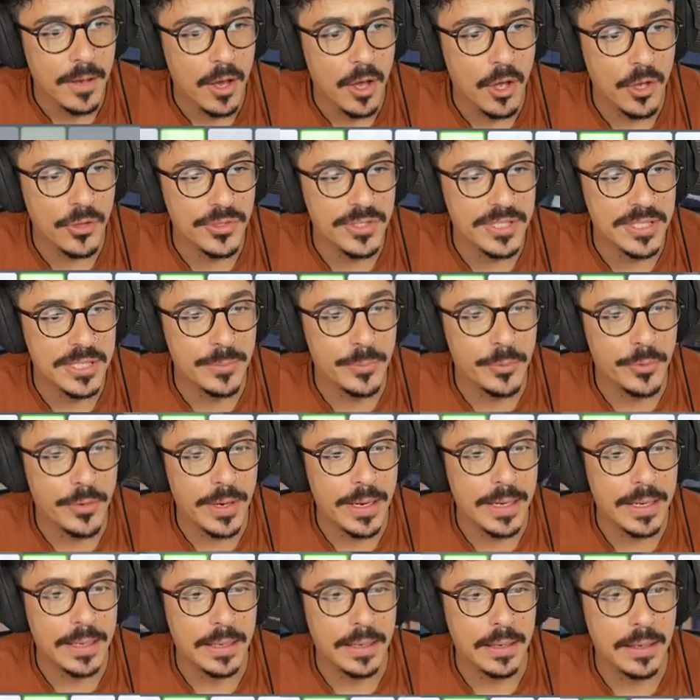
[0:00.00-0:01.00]
hot
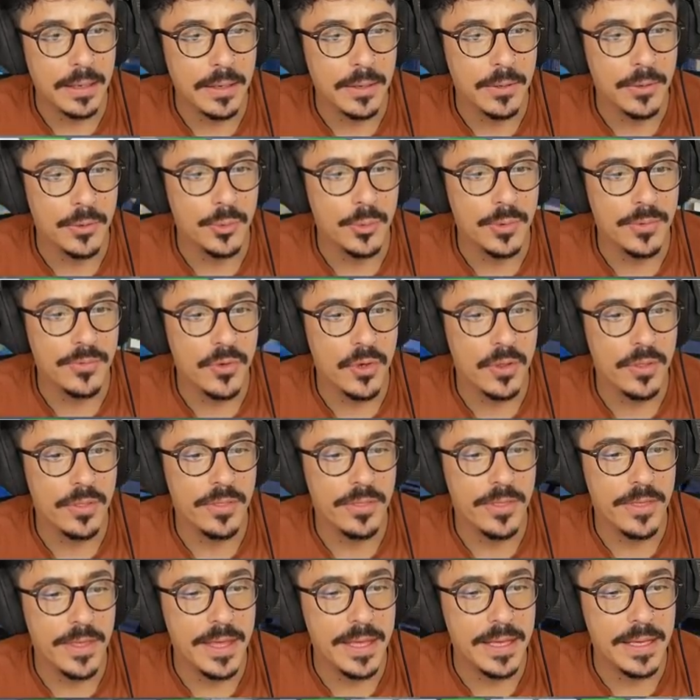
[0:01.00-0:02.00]
spring, we've
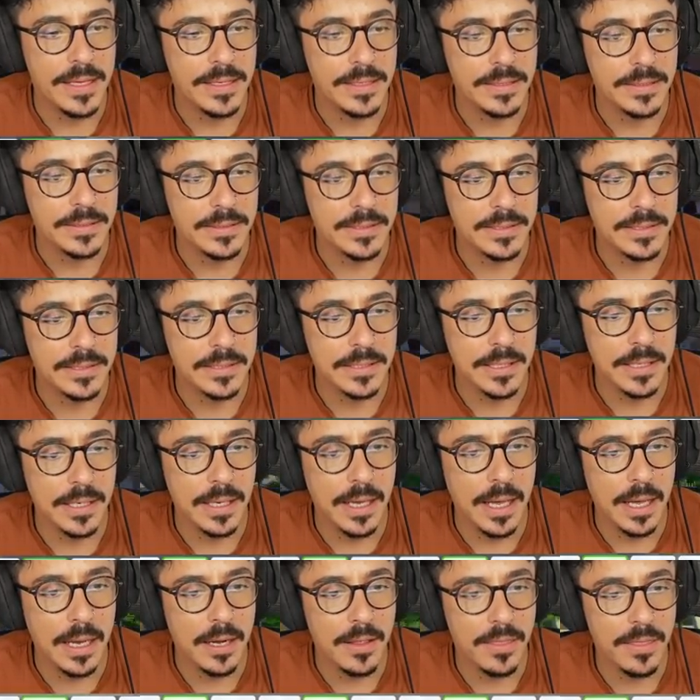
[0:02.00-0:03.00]
got these.
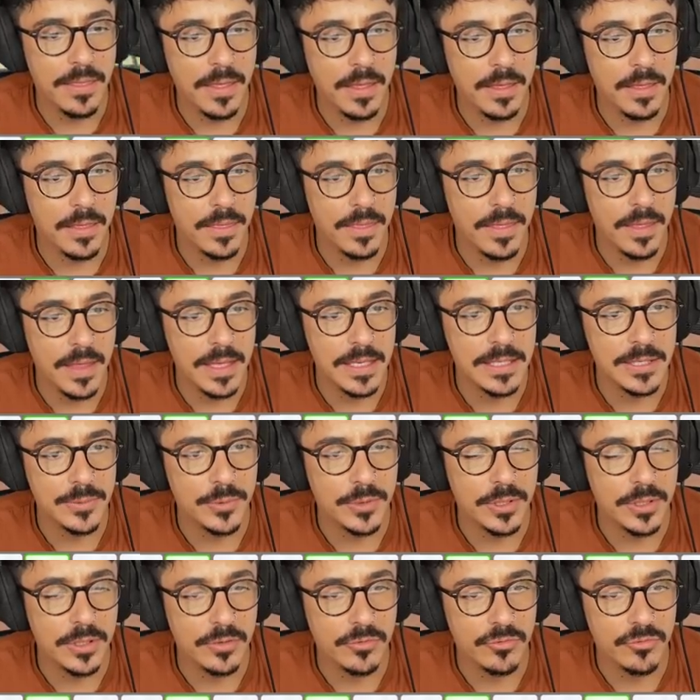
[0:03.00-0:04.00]
I think these
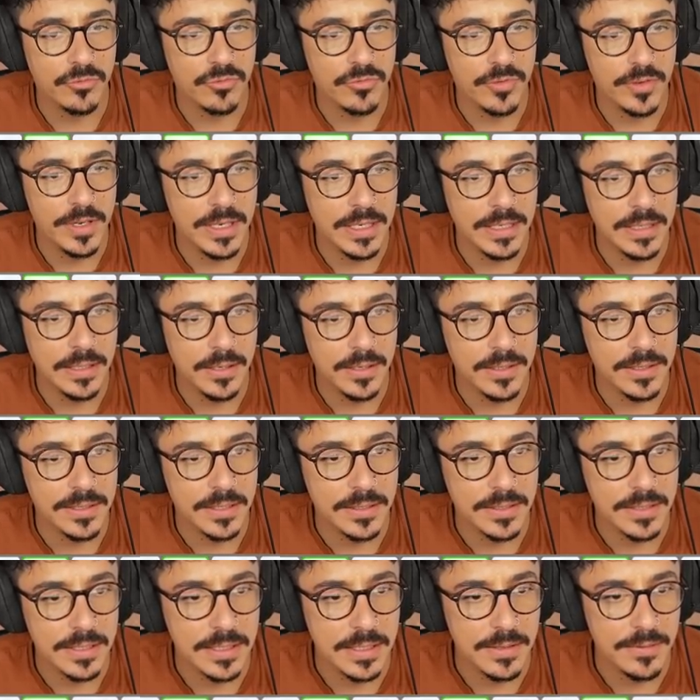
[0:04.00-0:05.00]
would look really nice
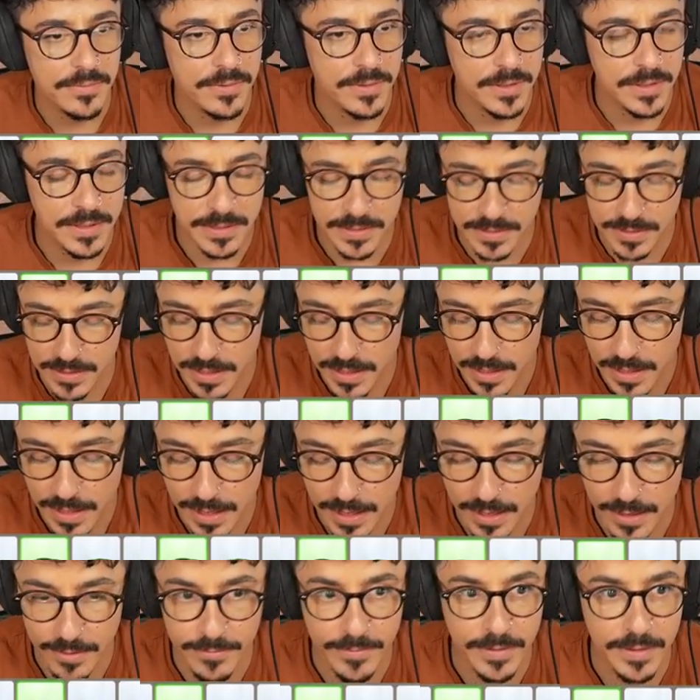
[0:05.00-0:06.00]
underneath of this
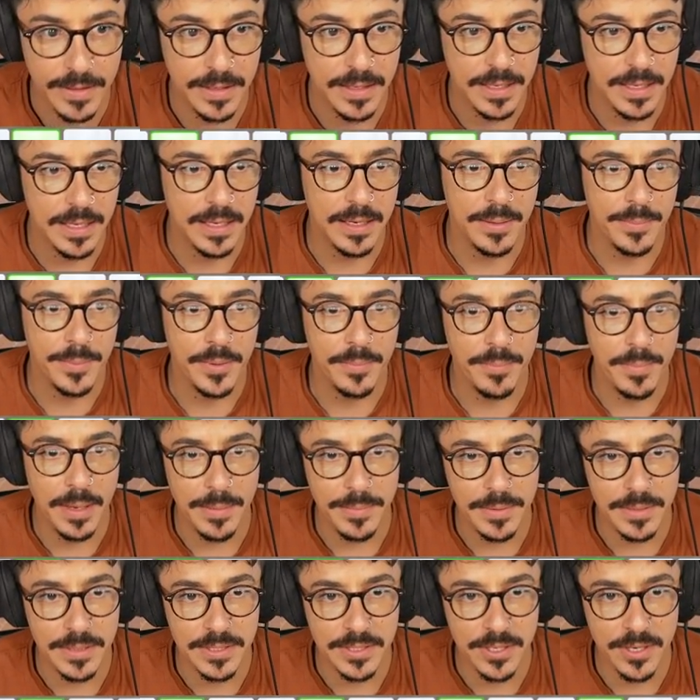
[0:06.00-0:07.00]
area here, but
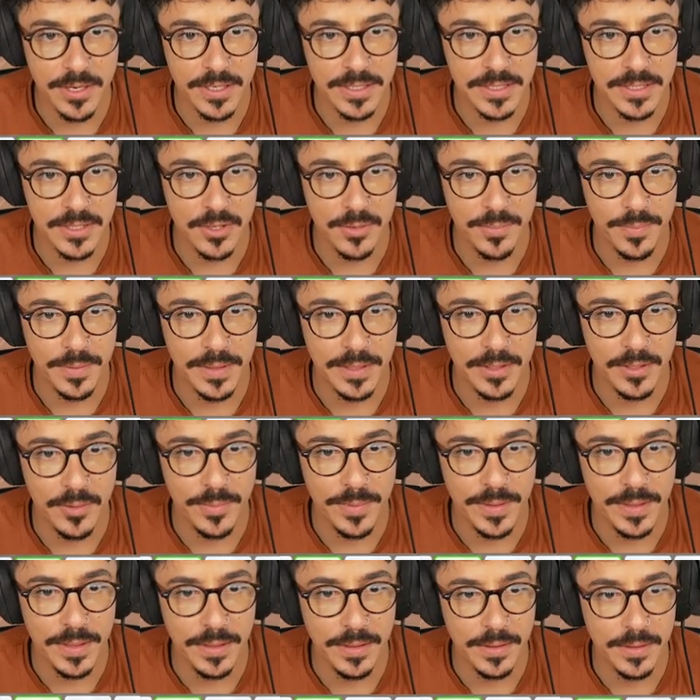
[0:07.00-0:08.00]
maybe sized up a little
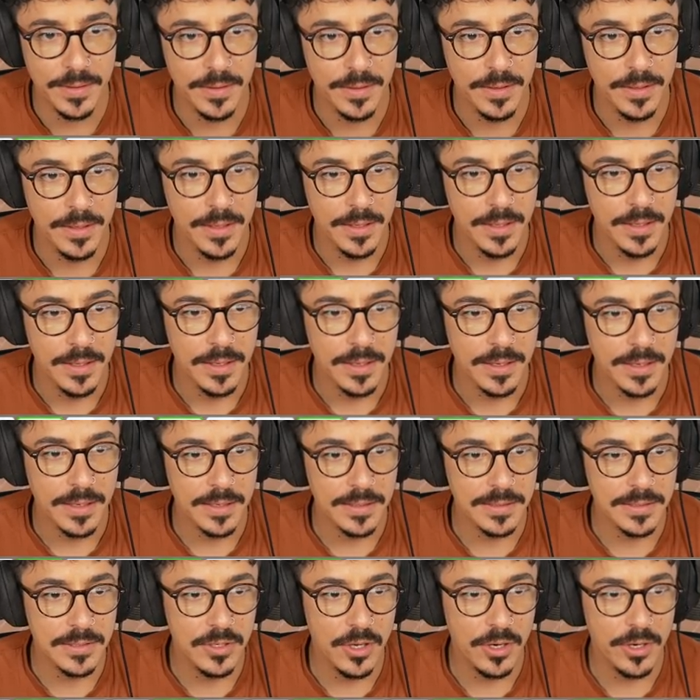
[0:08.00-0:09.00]
bit.
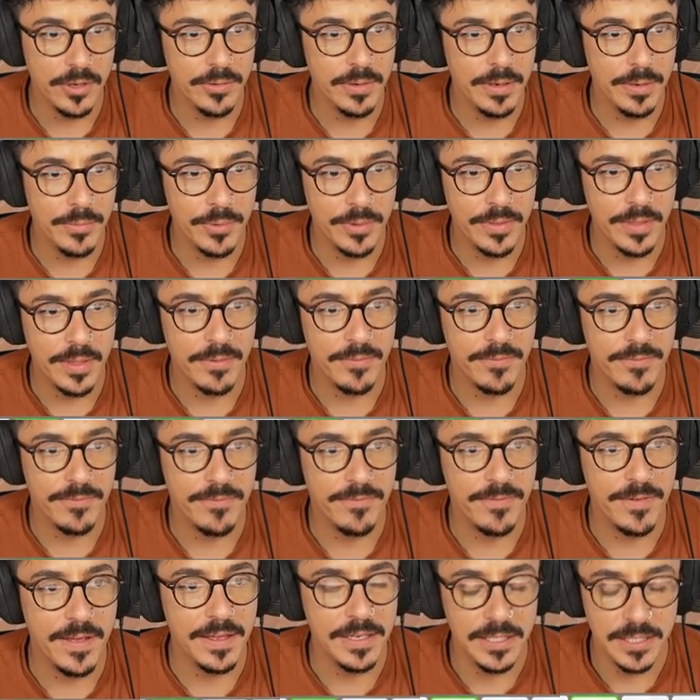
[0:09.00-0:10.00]
Because not only would they
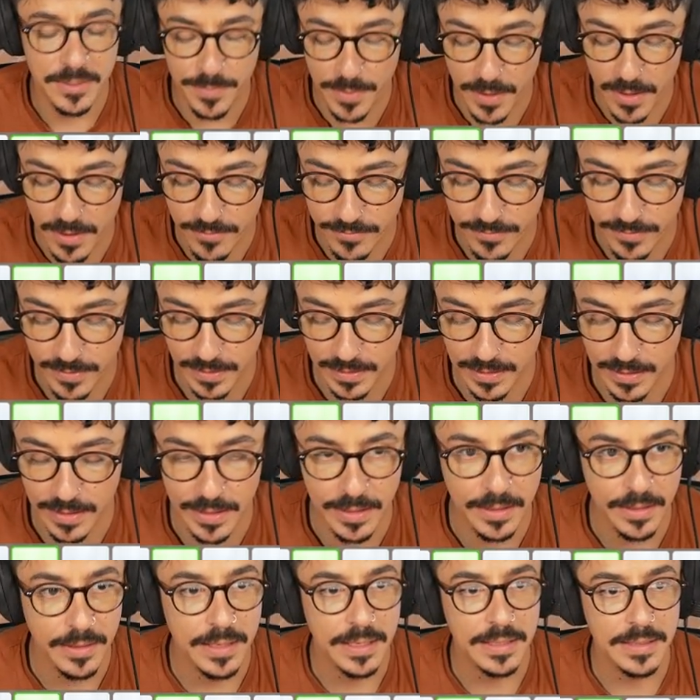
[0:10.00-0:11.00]
fit perfectly,
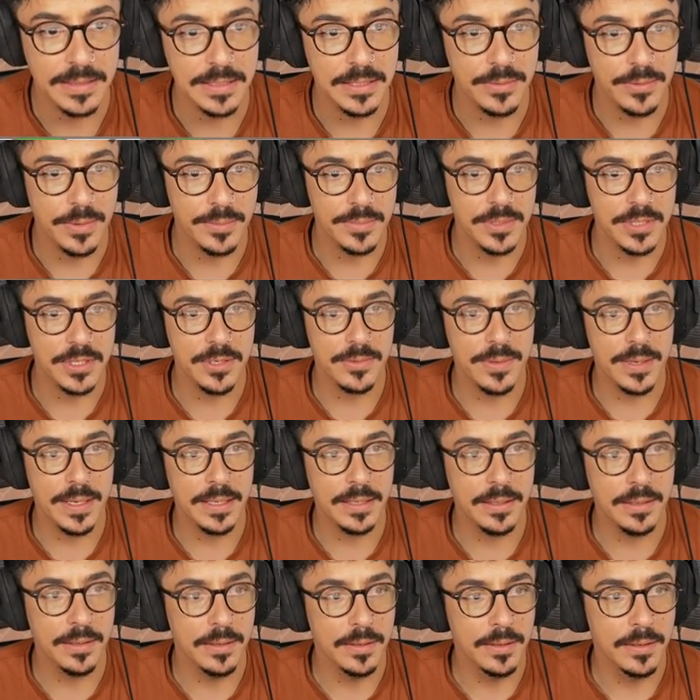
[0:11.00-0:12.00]
I can't see what I'm
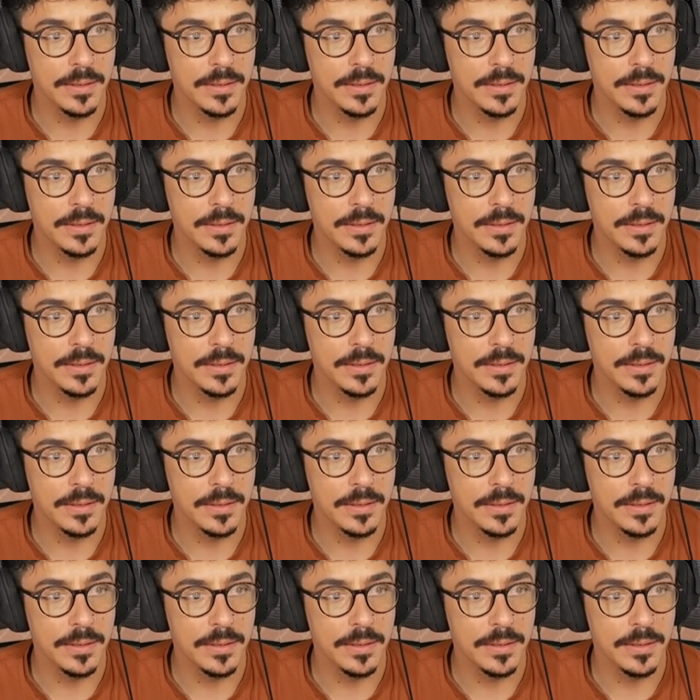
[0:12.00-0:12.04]
doing.